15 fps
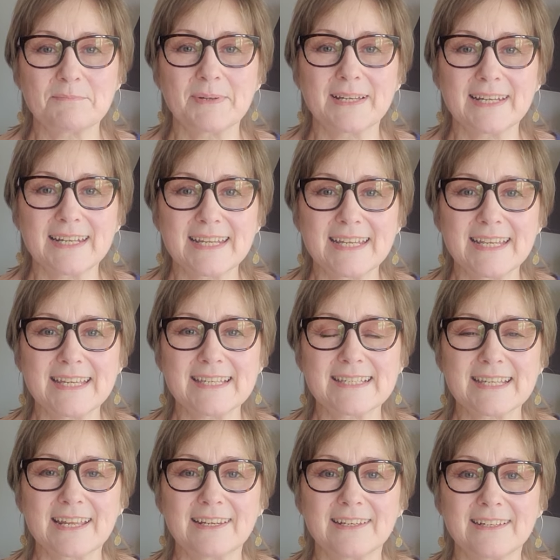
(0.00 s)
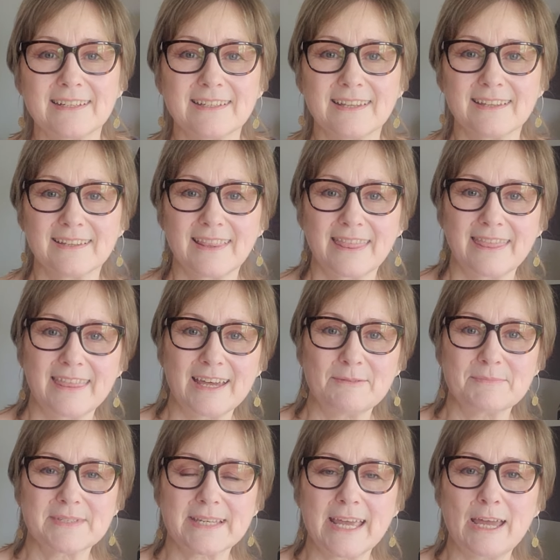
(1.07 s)
Please
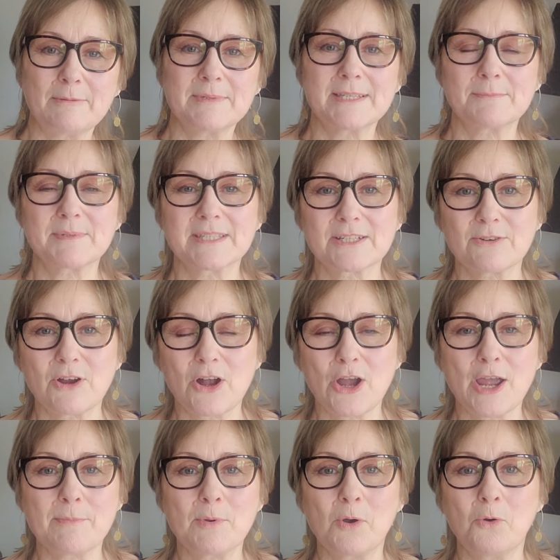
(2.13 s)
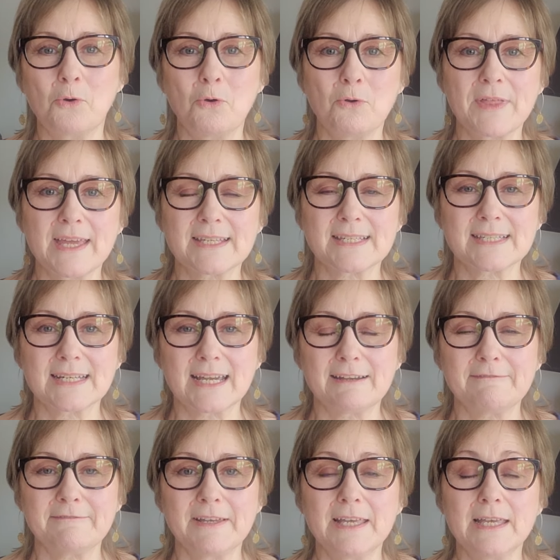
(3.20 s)
thumbs up, subscribe, all that
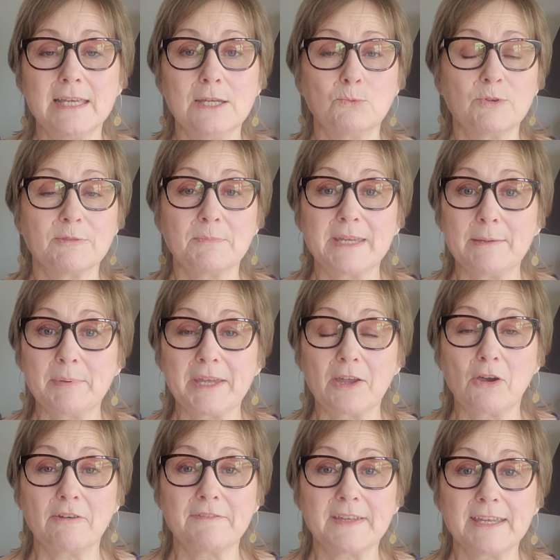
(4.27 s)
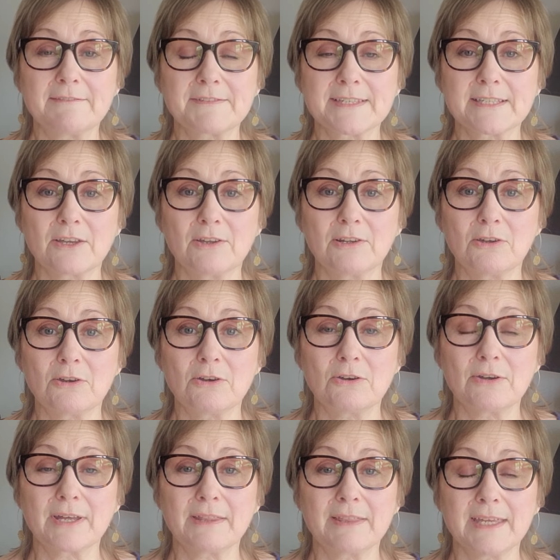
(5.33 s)
stuff. With me being off air for so
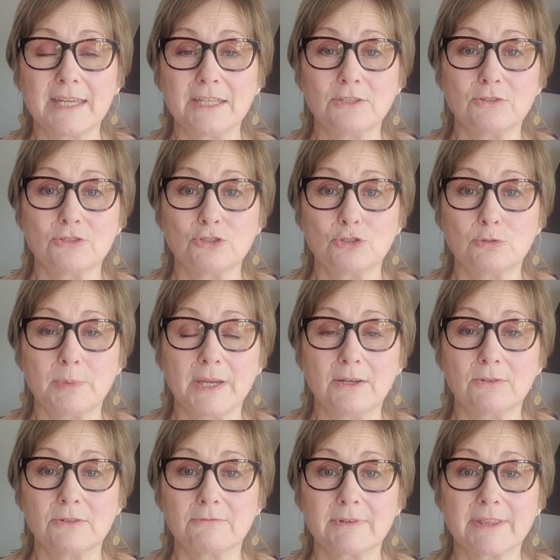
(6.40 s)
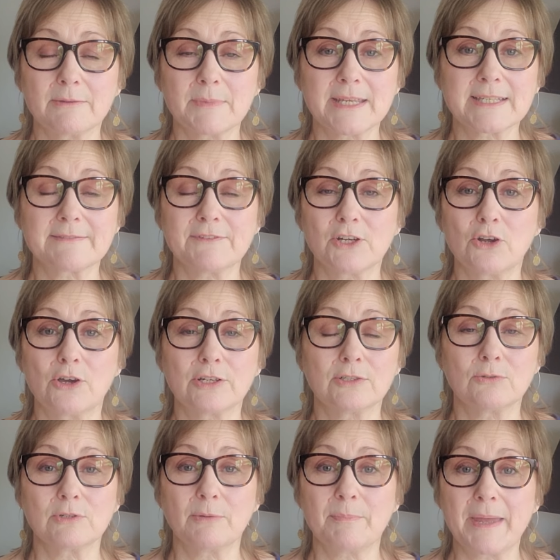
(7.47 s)
long, the YouTube algorithm has forgotten
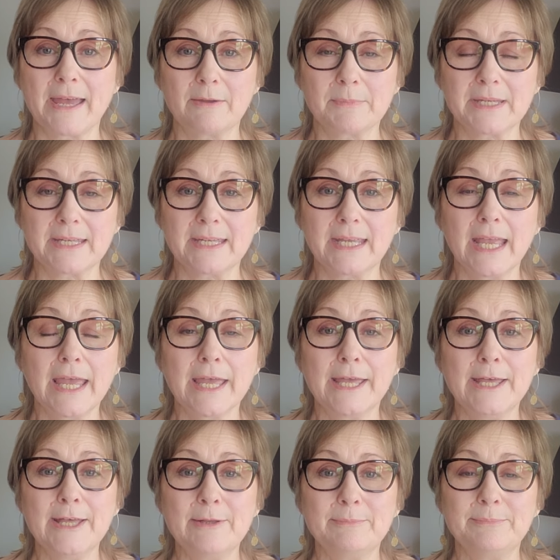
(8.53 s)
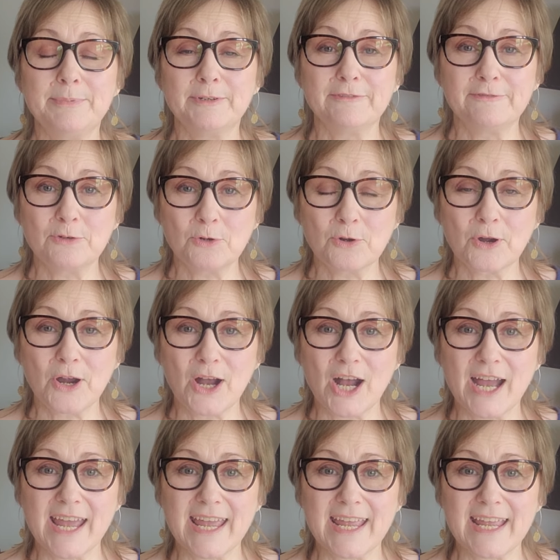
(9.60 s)
all about me. Before
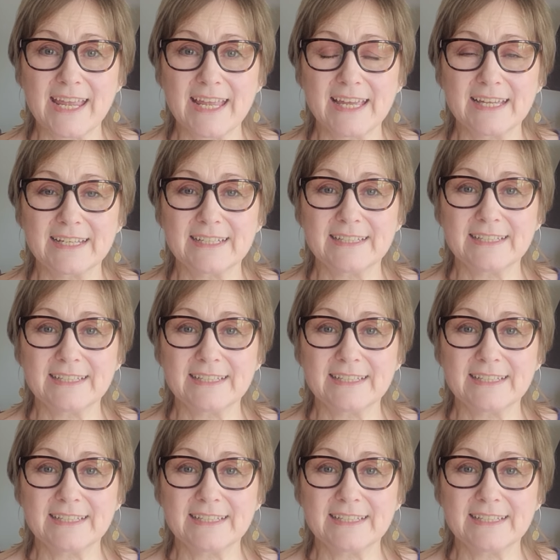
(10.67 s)
I